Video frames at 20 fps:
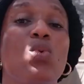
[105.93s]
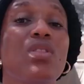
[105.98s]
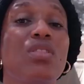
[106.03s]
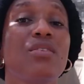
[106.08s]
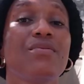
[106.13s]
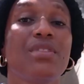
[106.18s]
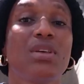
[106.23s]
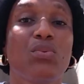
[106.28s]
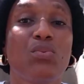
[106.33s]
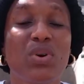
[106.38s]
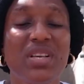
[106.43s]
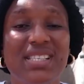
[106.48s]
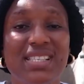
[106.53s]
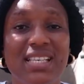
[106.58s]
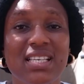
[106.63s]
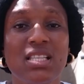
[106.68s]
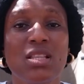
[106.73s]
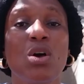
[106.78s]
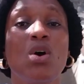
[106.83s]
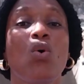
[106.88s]
One of the
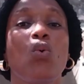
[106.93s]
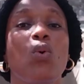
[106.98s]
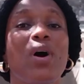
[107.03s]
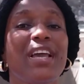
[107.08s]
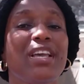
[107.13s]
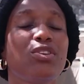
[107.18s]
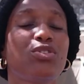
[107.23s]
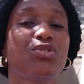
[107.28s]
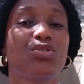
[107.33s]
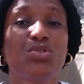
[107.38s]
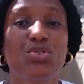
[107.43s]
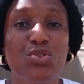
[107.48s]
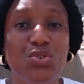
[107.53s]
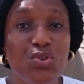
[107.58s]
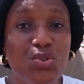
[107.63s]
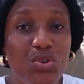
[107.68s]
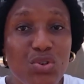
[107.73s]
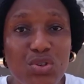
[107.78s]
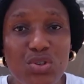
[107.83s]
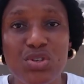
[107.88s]
reasons why you should
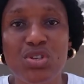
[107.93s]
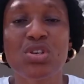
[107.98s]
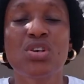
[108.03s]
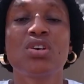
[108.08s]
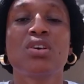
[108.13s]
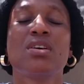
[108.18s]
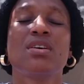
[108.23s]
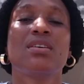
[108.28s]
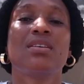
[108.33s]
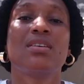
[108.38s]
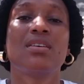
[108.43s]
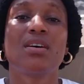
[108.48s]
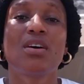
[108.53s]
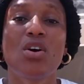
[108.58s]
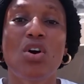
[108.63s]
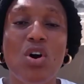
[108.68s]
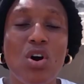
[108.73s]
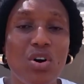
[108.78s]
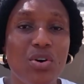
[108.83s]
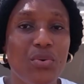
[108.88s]
choose
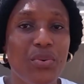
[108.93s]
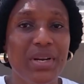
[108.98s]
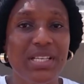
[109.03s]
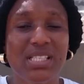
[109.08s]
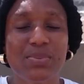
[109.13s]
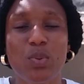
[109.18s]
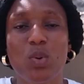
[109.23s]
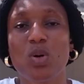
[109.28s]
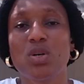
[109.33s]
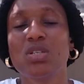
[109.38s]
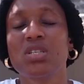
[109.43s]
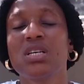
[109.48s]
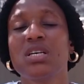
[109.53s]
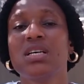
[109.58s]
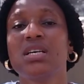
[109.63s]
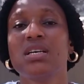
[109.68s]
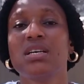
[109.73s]
concrete pond